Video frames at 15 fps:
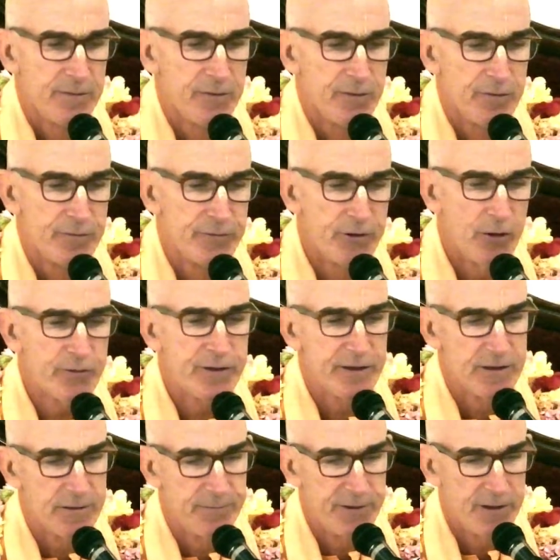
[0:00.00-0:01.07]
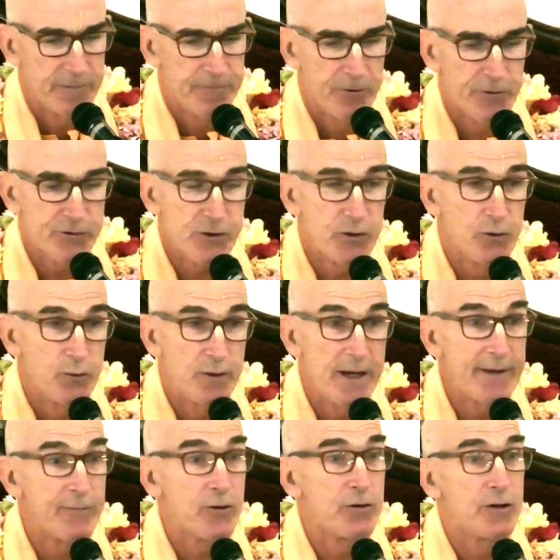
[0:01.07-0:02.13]
noted to be a person who
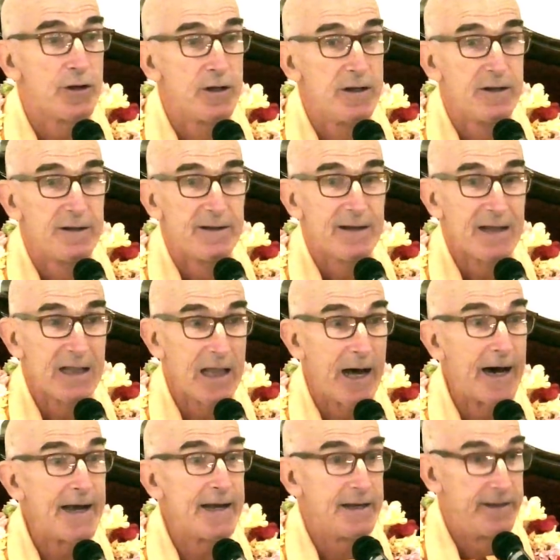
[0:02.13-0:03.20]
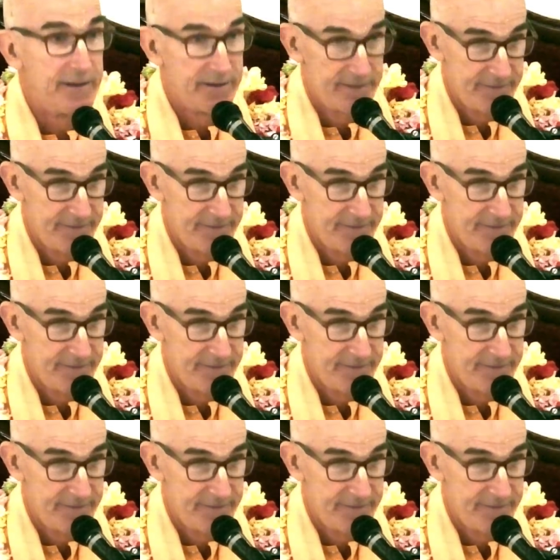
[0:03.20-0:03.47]
never lied,